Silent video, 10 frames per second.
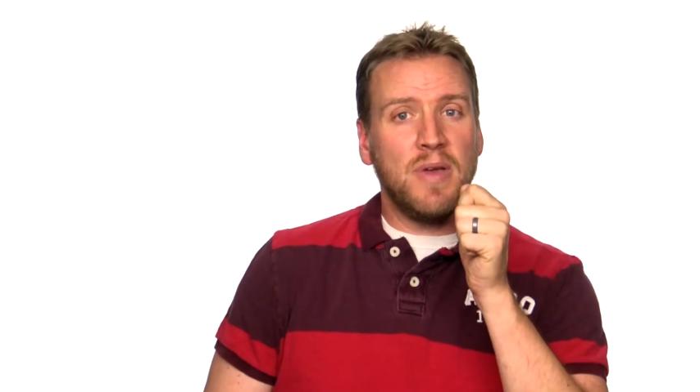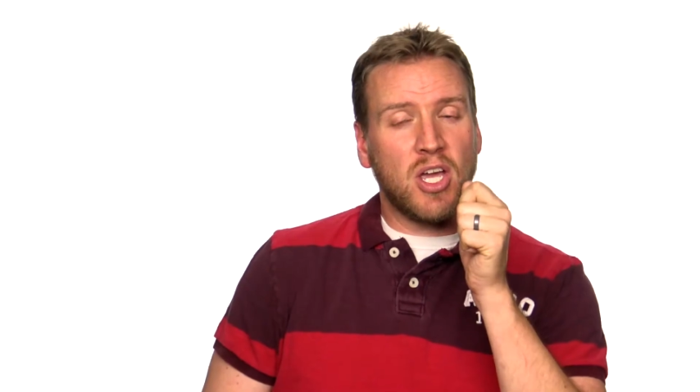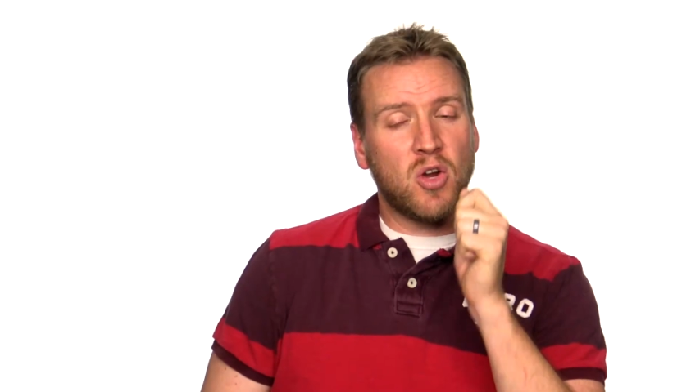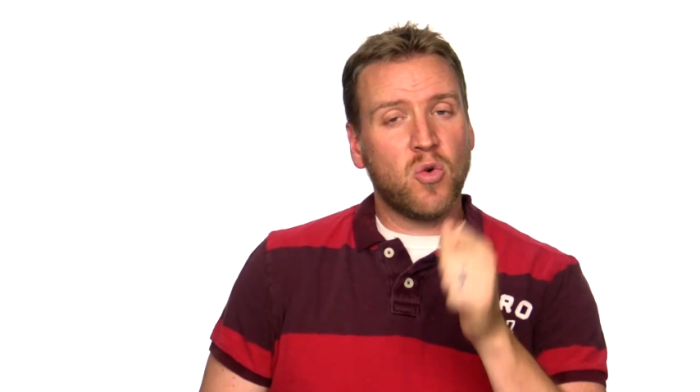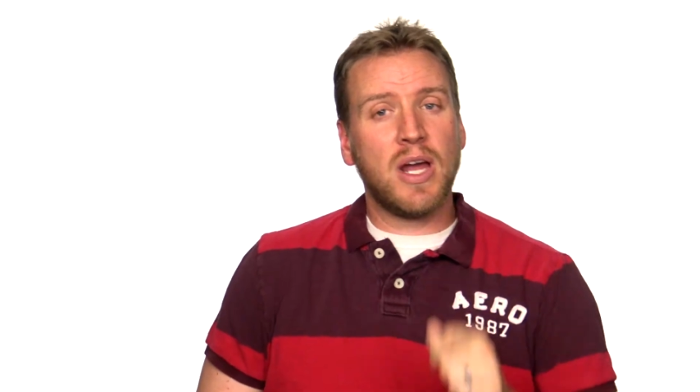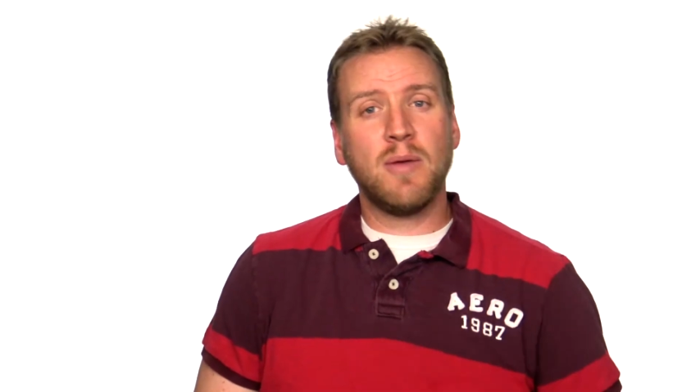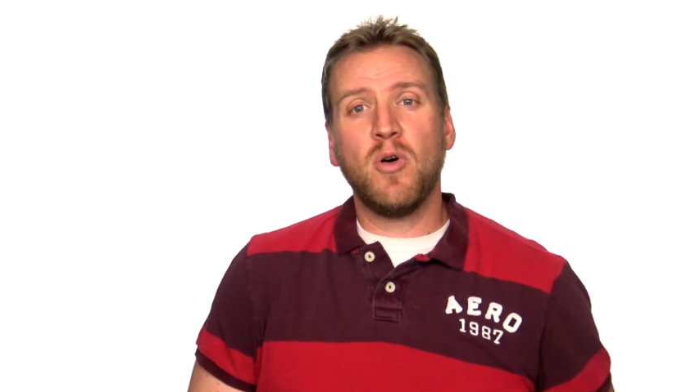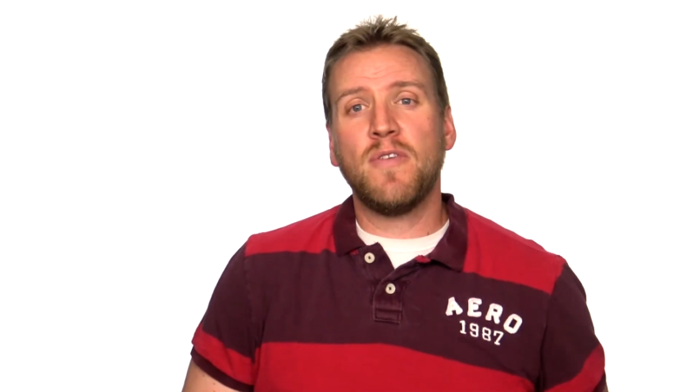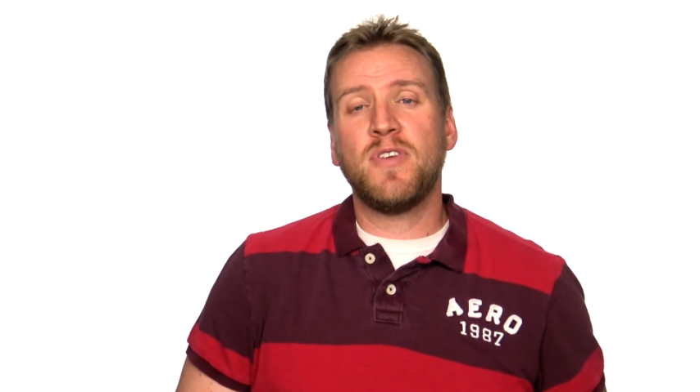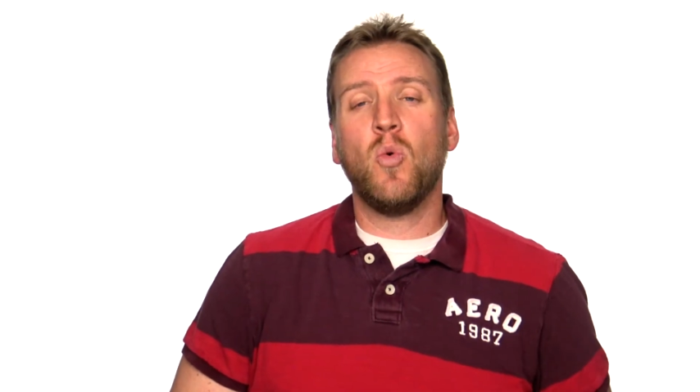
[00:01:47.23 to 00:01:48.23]
will be
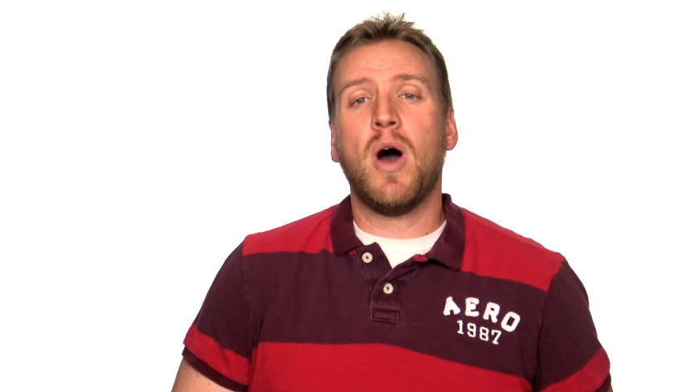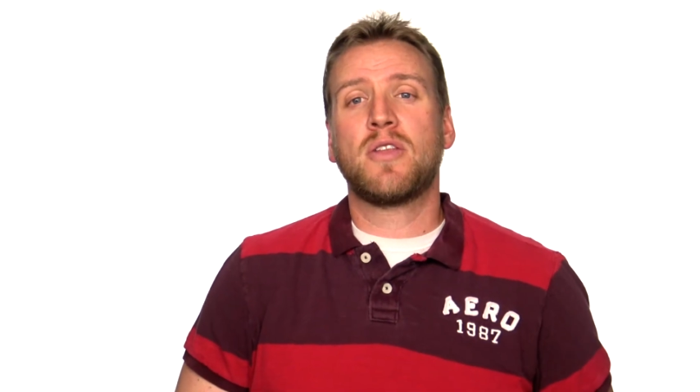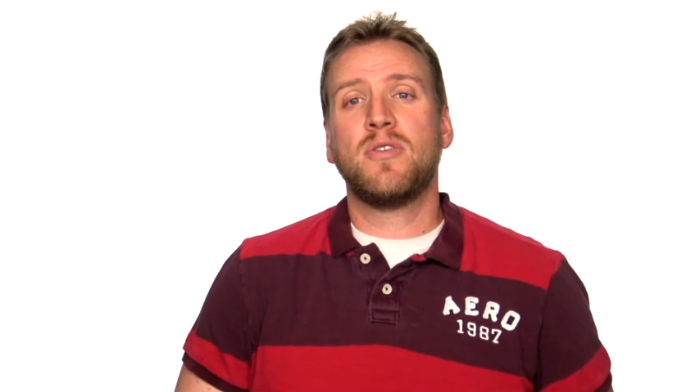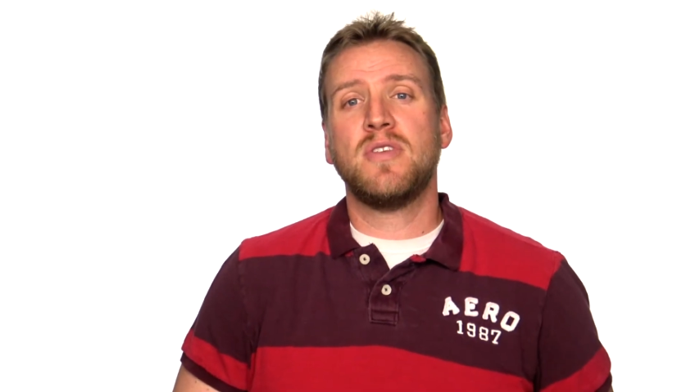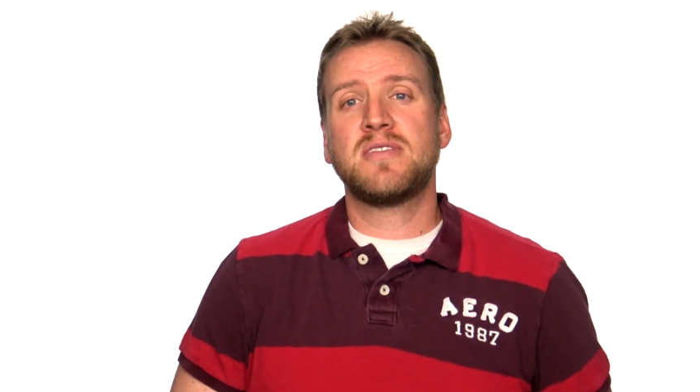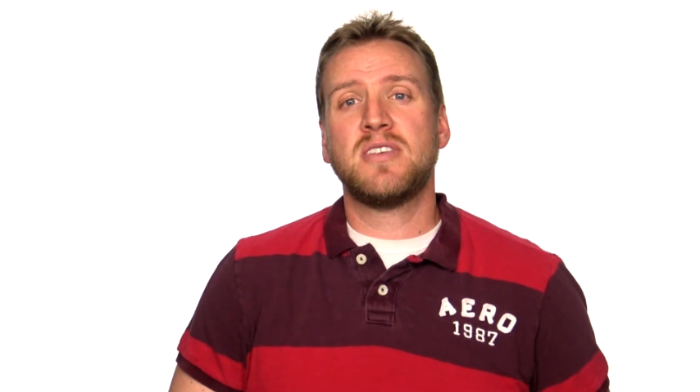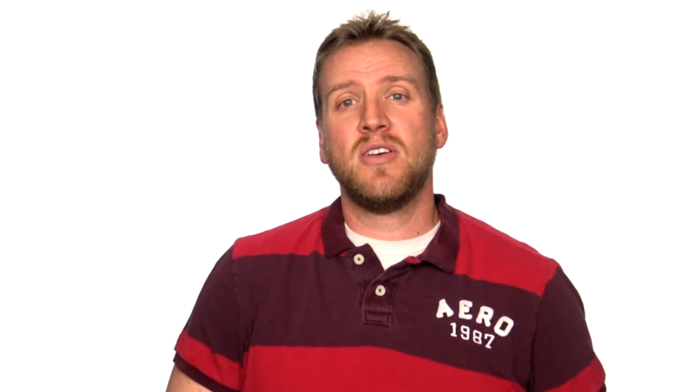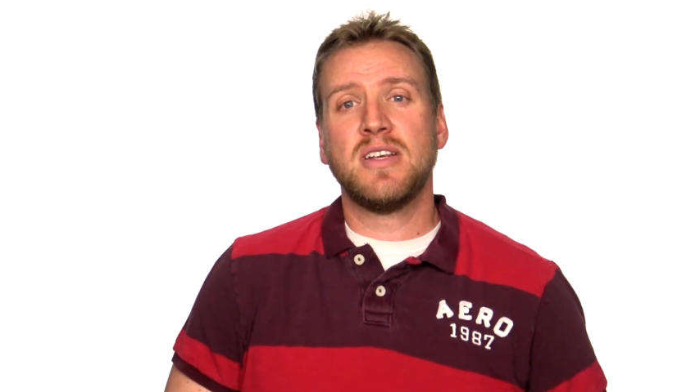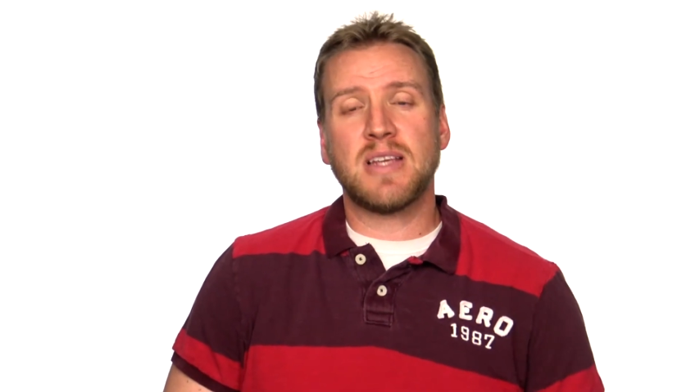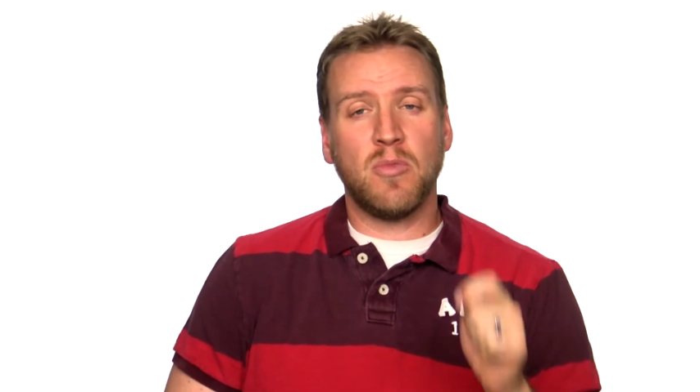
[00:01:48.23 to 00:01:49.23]
incredible if you walk through this series.